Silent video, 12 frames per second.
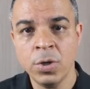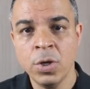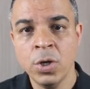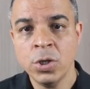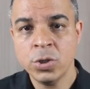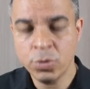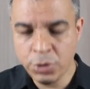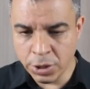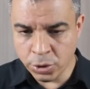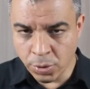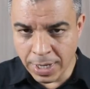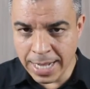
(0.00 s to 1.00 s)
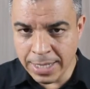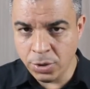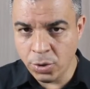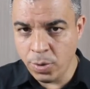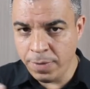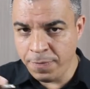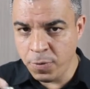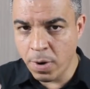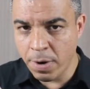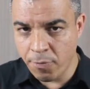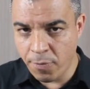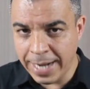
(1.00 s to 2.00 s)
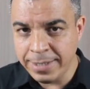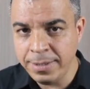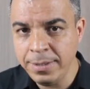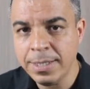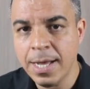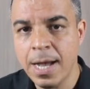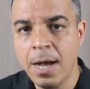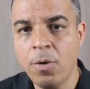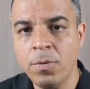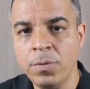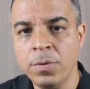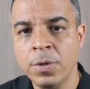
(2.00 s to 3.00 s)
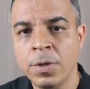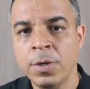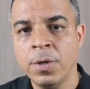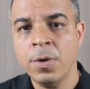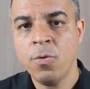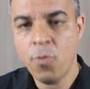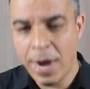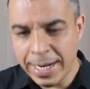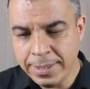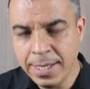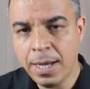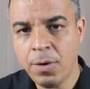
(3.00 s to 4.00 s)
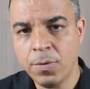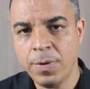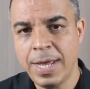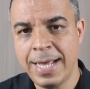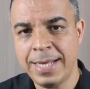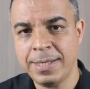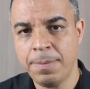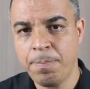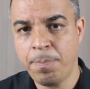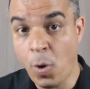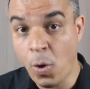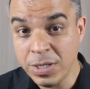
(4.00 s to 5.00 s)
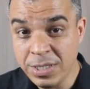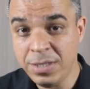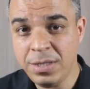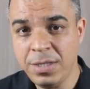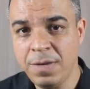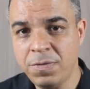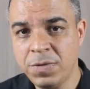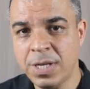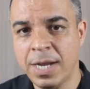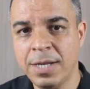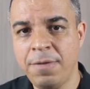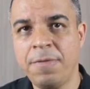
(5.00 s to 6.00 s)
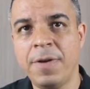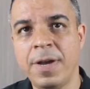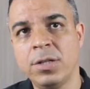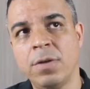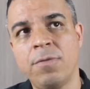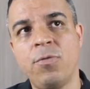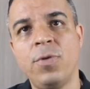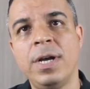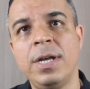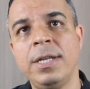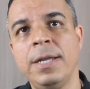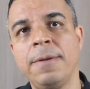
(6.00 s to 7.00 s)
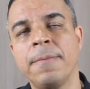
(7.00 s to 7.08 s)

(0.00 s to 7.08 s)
So just to let you know, if you are writing down, write down as a positive side effect of running,